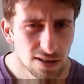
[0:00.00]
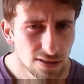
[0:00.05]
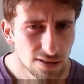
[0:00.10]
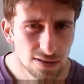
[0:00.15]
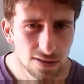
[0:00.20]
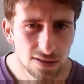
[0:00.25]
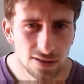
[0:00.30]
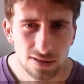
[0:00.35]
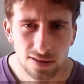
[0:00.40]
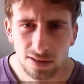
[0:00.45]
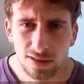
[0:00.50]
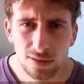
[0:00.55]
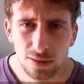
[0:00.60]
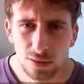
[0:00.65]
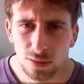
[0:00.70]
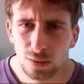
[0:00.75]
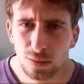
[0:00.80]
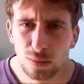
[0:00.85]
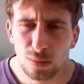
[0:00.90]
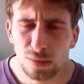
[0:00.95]

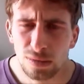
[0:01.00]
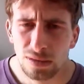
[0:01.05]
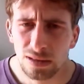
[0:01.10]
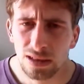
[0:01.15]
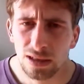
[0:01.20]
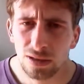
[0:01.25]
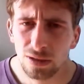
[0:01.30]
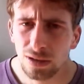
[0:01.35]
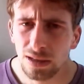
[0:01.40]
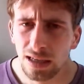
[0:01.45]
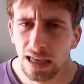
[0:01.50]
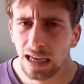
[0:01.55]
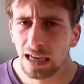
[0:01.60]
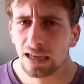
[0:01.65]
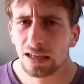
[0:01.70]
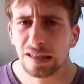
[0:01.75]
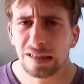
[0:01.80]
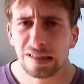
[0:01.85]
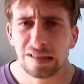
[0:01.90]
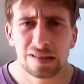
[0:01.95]
still
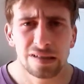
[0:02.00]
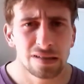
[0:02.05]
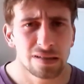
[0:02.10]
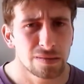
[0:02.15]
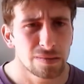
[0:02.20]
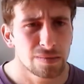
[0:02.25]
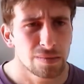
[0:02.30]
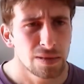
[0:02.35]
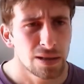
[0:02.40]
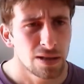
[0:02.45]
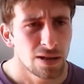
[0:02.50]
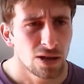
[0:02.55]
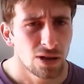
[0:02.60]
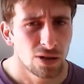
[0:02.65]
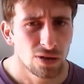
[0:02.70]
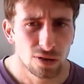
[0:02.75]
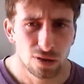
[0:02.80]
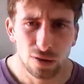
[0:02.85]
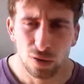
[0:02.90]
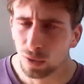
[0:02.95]
okay to
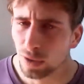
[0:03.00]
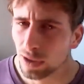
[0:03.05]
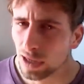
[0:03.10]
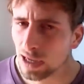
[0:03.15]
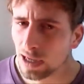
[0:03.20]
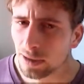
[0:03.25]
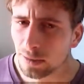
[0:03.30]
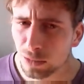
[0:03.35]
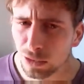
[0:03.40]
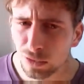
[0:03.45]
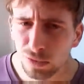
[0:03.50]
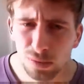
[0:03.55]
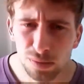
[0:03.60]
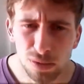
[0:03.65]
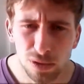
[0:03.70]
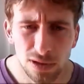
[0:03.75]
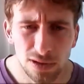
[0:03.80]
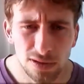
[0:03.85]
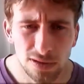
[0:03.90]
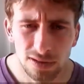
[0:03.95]
slaughter animals
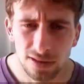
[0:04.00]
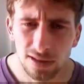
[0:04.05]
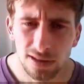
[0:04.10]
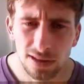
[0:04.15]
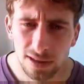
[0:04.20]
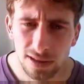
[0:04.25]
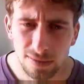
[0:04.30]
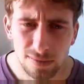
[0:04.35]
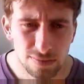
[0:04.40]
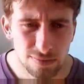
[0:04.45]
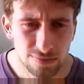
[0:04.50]
pointlessly.